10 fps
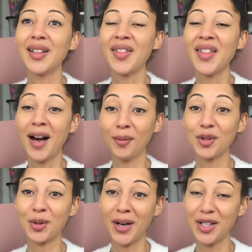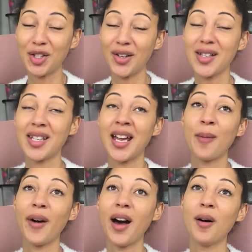that was quite stressy.
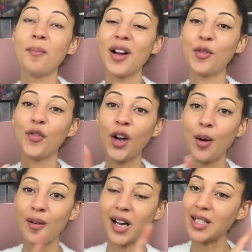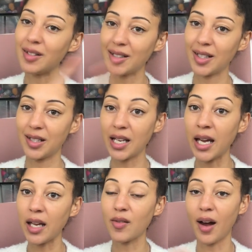But my phone, I did
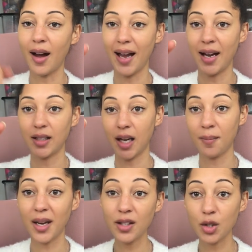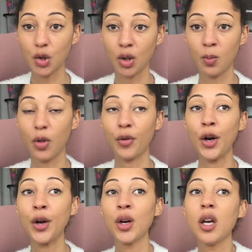see that I had a message come
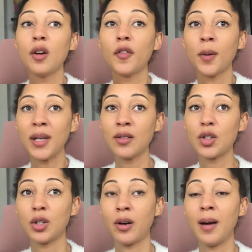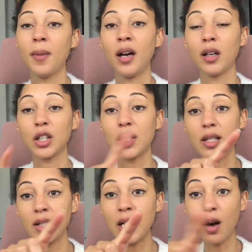through from Instagram, and I could
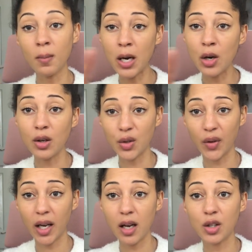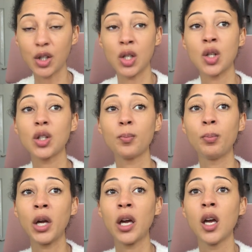see it on my notifications,
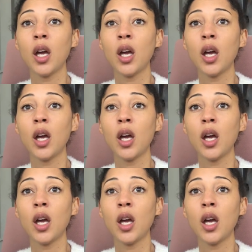but